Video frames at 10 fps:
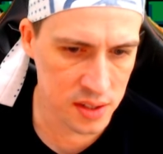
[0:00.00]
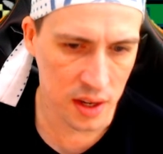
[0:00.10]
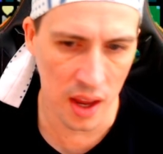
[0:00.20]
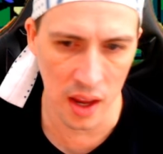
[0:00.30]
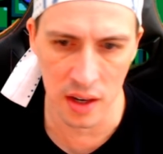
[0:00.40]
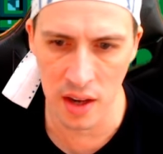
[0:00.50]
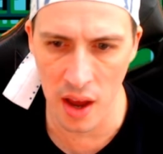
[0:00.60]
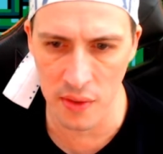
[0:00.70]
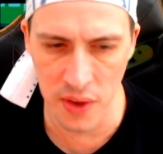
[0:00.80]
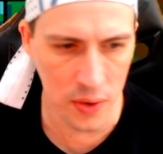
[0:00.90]
and
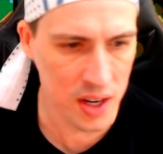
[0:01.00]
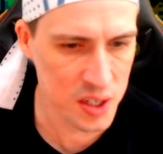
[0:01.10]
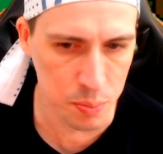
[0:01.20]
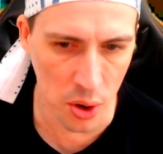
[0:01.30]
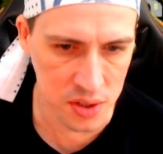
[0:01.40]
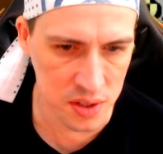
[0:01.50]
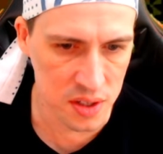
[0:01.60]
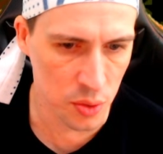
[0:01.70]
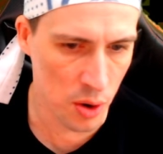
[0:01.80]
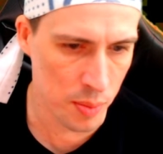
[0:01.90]
various bosses.
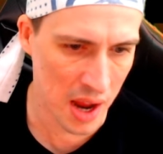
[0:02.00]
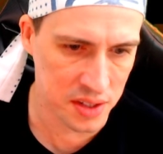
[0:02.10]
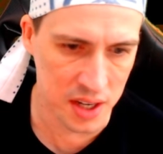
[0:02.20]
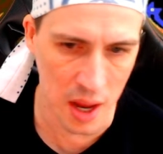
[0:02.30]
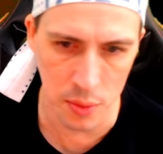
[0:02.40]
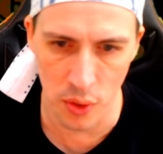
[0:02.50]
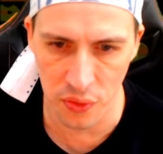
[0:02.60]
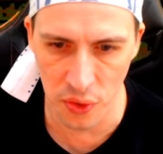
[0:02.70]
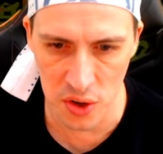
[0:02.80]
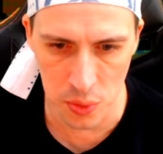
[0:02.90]
We're about to come to our
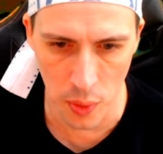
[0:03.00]
first one